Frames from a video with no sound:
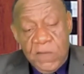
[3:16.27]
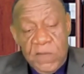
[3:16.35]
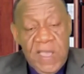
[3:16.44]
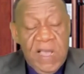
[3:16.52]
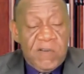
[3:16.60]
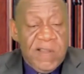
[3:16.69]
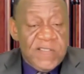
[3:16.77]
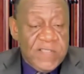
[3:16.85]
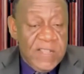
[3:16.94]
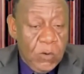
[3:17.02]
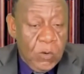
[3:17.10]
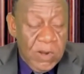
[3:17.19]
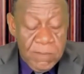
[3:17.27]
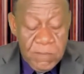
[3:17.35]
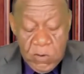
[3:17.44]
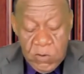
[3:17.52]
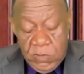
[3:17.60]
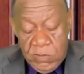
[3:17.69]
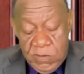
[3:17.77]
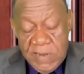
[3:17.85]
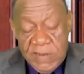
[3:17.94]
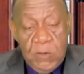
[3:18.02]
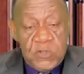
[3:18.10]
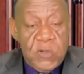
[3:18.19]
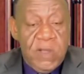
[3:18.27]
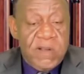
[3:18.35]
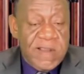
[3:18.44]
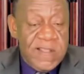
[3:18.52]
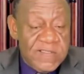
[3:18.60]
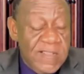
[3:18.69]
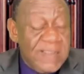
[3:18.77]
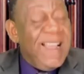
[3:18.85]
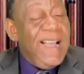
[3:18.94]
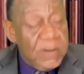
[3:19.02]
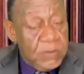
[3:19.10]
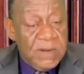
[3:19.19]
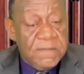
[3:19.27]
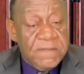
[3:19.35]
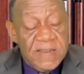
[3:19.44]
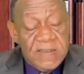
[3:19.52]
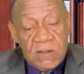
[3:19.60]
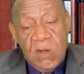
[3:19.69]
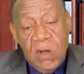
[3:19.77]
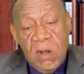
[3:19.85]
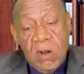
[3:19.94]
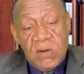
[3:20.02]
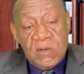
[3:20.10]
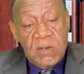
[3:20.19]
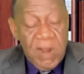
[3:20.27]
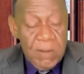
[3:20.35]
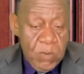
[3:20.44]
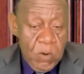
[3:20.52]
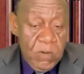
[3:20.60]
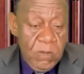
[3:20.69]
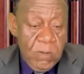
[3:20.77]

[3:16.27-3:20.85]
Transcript: They arrested Colombo, and they also arrested another fighter called Rambo.